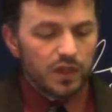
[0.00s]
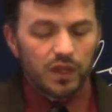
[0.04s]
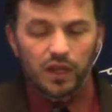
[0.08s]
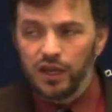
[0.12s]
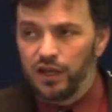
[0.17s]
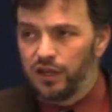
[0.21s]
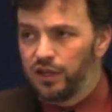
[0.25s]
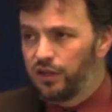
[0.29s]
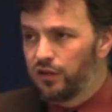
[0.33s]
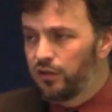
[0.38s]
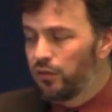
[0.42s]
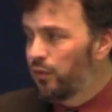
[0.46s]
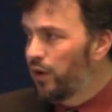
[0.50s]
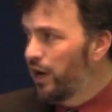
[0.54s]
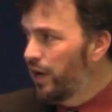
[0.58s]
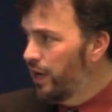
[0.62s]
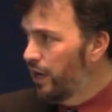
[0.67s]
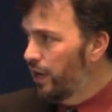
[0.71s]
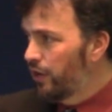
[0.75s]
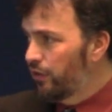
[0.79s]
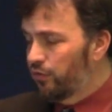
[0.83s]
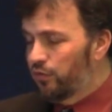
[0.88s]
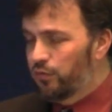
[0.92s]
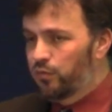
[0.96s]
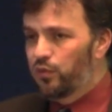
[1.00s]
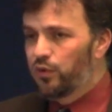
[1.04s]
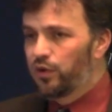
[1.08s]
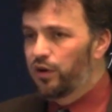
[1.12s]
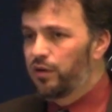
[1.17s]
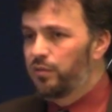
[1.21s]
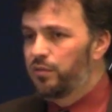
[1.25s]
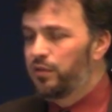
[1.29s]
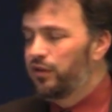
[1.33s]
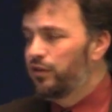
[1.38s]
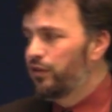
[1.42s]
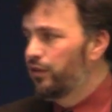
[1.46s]
And in the White House report
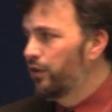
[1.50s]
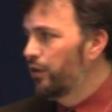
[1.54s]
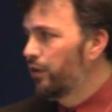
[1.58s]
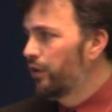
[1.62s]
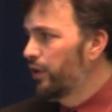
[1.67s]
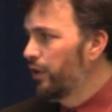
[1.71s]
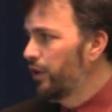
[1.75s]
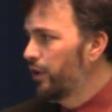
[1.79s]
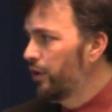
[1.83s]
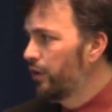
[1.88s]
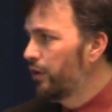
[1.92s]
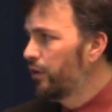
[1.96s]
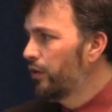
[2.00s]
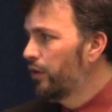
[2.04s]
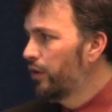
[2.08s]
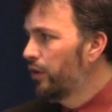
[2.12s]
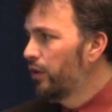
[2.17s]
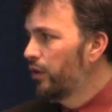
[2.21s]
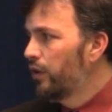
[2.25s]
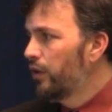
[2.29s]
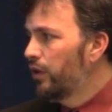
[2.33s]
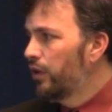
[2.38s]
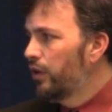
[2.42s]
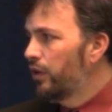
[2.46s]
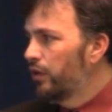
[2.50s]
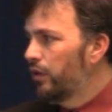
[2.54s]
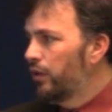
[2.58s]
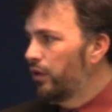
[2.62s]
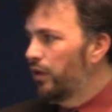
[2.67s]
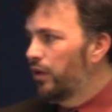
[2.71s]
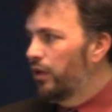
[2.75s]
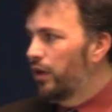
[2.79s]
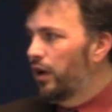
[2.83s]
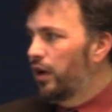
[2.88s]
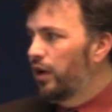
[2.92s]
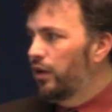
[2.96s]
I mentioned earlier,
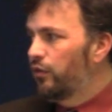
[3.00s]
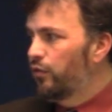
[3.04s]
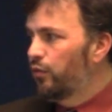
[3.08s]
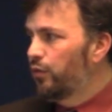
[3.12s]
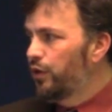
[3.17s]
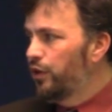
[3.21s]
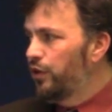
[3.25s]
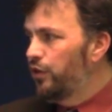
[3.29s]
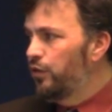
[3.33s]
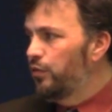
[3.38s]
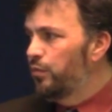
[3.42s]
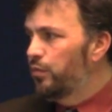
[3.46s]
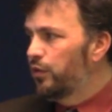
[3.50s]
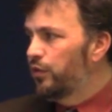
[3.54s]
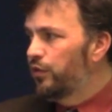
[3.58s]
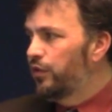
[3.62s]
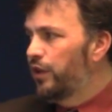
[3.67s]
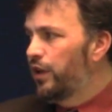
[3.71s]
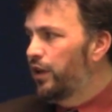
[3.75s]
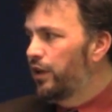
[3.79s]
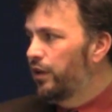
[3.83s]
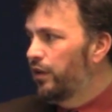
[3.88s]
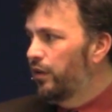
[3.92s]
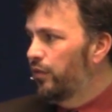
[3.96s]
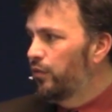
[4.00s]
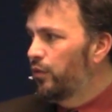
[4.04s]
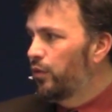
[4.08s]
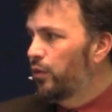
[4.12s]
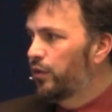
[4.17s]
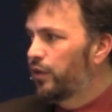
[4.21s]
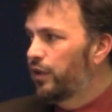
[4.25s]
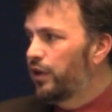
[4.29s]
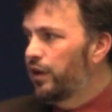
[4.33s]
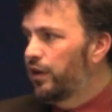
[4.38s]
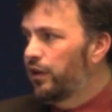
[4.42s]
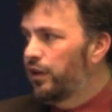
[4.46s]
22% uh, of
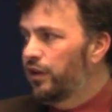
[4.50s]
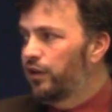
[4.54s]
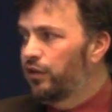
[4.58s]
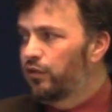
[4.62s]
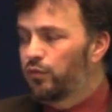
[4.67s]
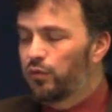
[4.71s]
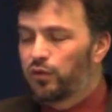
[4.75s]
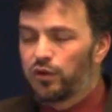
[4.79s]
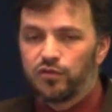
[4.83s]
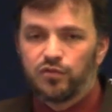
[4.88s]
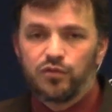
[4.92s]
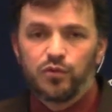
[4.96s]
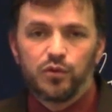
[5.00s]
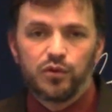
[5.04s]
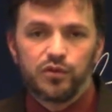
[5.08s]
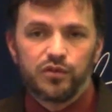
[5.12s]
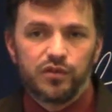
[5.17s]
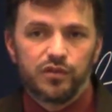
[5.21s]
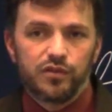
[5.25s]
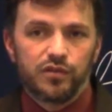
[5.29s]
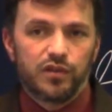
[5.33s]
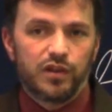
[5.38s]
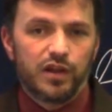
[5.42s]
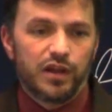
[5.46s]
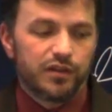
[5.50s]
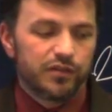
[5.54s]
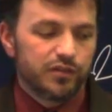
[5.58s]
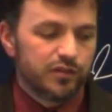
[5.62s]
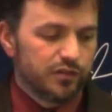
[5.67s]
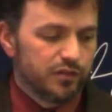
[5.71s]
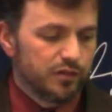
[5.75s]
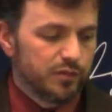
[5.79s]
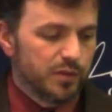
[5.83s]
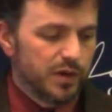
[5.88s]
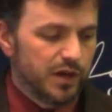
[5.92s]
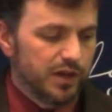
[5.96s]
North Carolina's workforce is
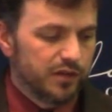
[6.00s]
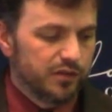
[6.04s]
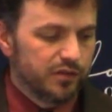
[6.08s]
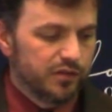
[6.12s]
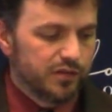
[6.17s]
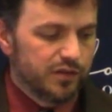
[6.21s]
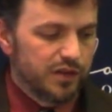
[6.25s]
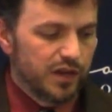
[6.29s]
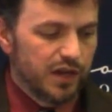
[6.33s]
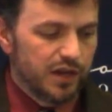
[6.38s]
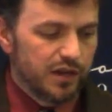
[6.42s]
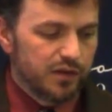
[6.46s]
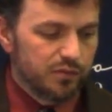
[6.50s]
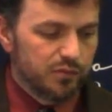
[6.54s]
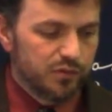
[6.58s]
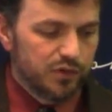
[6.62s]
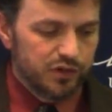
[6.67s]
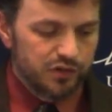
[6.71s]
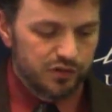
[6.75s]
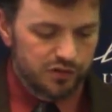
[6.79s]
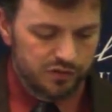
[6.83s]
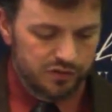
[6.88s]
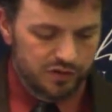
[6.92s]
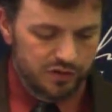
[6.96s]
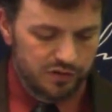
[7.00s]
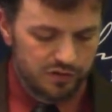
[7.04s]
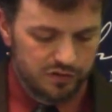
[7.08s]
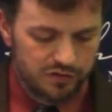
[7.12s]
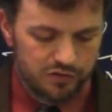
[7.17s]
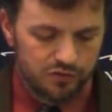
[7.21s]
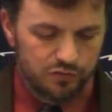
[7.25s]
licensed by the state, which is